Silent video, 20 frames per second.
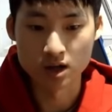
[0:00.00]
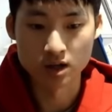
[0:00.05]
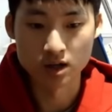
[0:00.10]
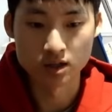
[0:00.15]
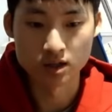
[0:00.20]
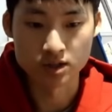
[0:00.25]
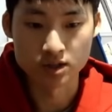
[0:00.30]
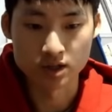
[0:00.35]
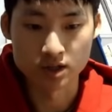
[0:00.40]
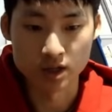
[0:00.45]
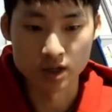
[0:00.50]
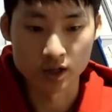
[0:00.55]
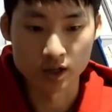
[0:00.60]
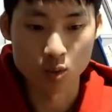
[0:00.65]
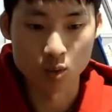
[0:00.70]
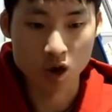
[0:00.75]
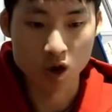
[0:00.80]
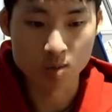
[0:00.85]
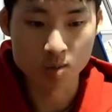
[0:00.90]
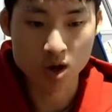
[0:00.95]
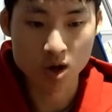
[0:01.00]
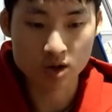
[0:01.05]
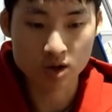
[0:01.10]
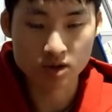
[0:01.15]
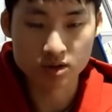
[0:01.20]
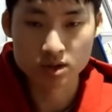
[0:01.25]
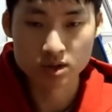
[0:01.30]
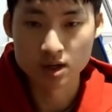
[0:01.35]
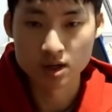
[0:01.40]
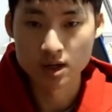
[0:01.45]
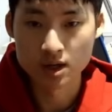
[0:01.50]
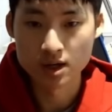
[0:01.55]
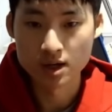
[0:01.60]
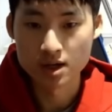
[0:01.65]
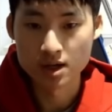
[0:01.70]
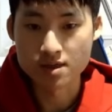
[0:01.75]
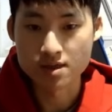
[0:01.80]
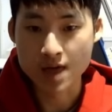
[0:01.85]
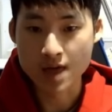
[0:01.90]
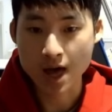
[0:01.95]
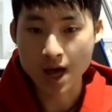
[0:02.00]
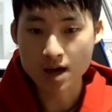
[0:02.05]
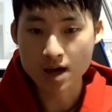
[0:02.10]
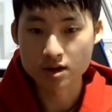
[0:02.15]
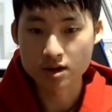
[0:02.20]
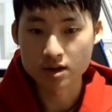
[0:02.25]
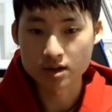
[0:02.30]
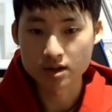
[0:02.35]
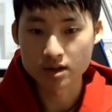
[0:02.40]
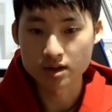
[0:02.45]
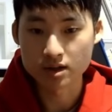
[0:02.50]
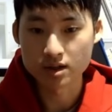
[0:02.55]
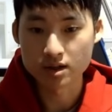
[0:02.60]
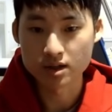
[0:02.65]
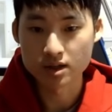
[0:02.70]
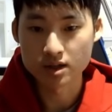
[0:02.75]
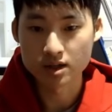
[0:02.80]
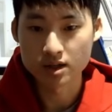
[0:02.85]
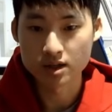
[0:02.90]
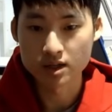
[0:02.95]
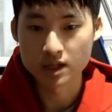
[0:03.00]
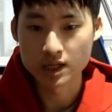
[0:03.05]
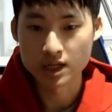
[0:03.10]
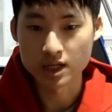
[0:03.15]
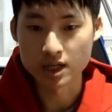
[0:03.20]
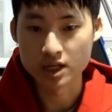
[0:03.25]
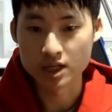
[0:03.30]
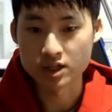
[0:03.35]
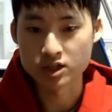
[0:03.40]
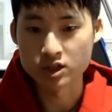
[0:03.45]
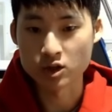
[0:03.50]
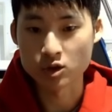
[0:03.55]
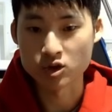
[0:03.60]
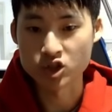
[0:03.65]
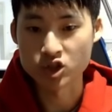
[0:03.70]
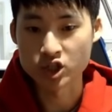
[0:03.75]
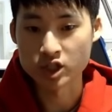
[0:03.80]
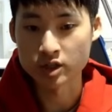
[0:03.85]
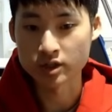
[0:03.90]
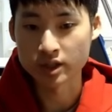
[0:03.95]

let's say like a Warmogs, that is your shield